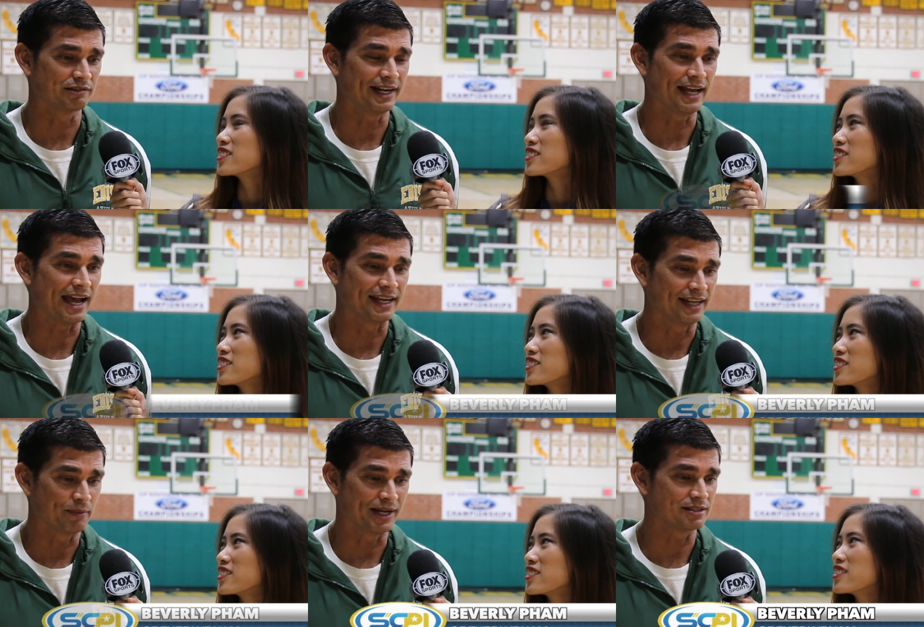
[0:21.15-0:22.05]
Speaker 1: great
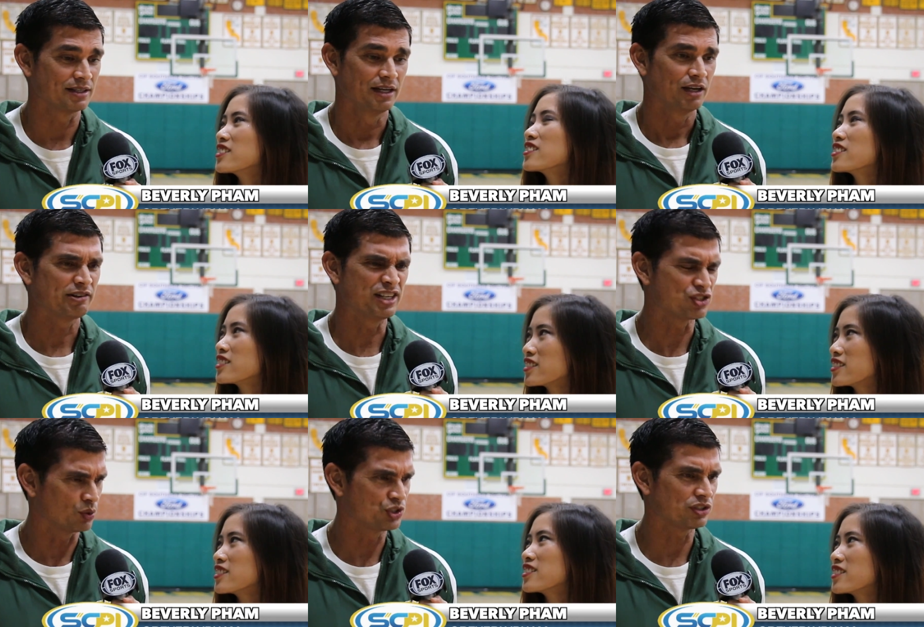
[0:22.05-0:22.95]
academics, great
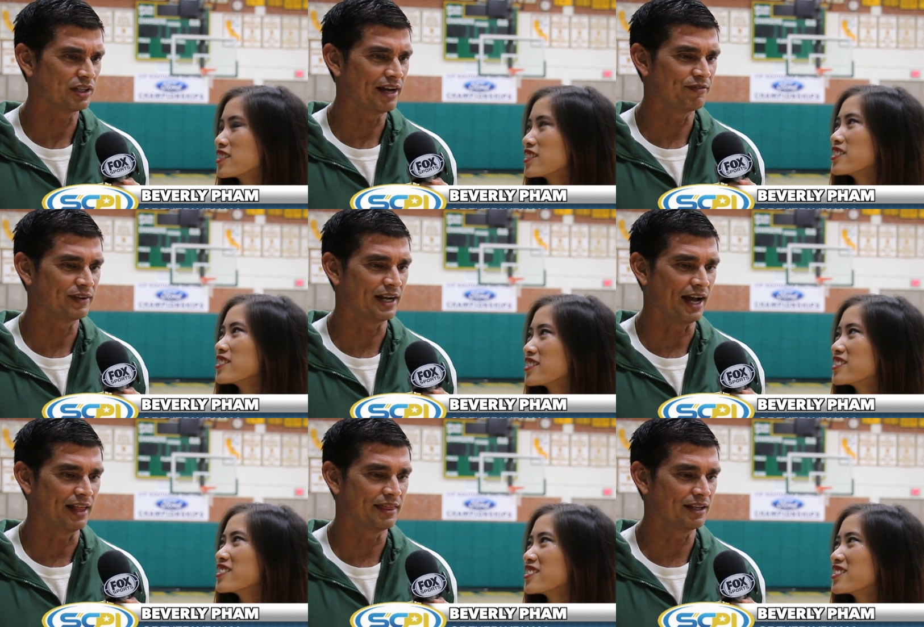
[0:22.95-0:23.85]
social life, and
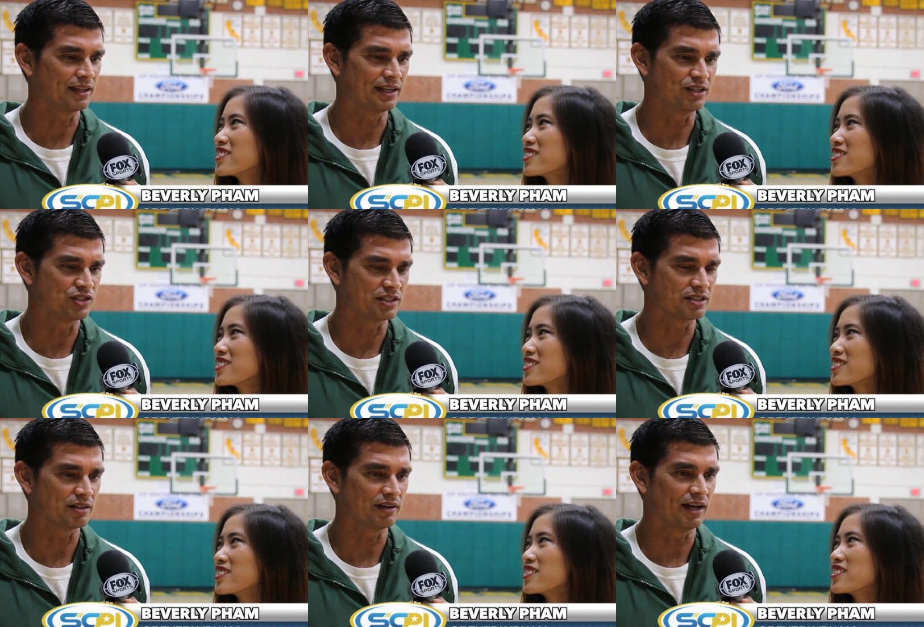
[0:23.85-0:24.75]
I, I think the kids
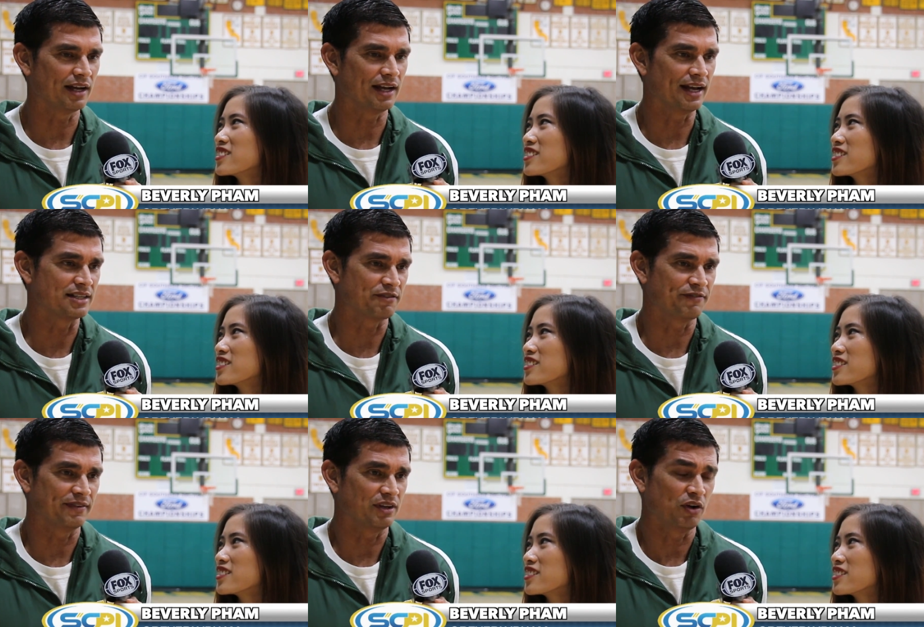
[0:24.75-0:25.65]
just, as a,
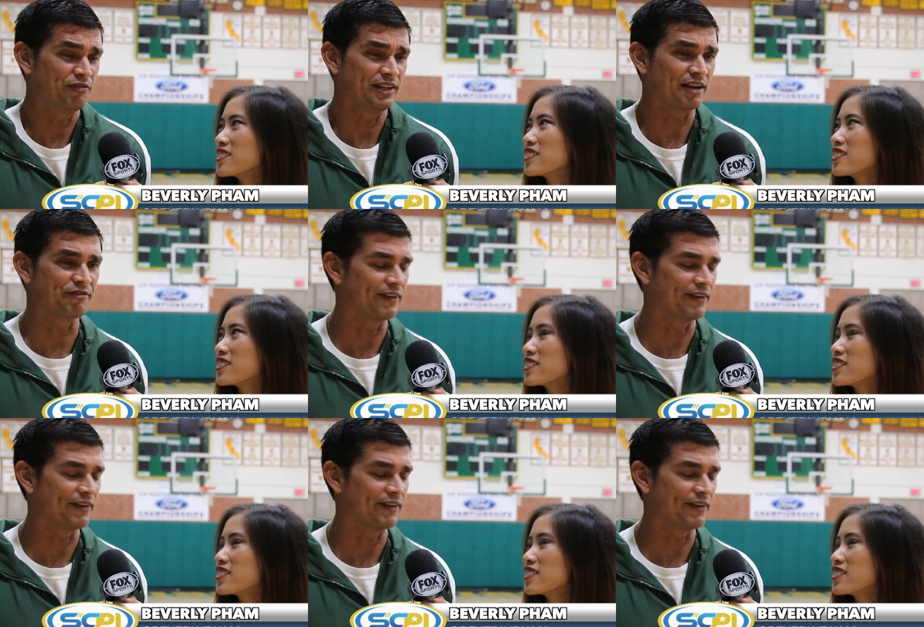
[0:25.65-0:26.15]
all feel like a